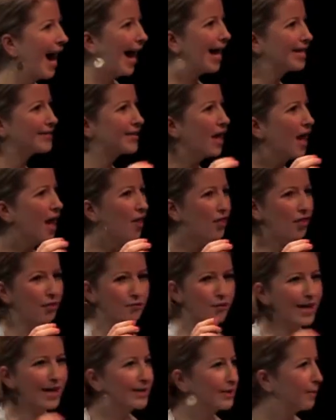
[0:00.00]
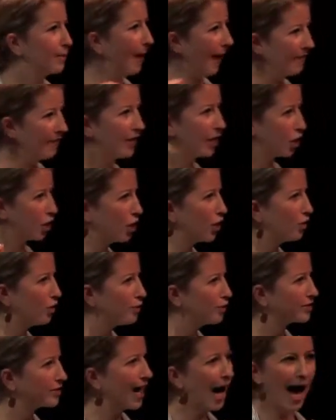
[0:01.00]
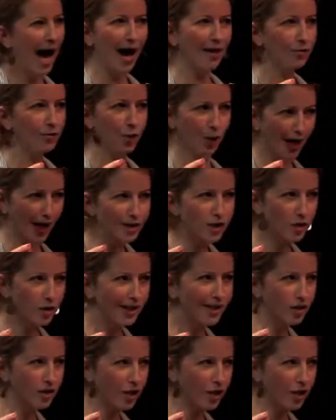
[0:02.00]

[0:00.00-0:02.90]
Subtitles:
as the victim and the accused have gradually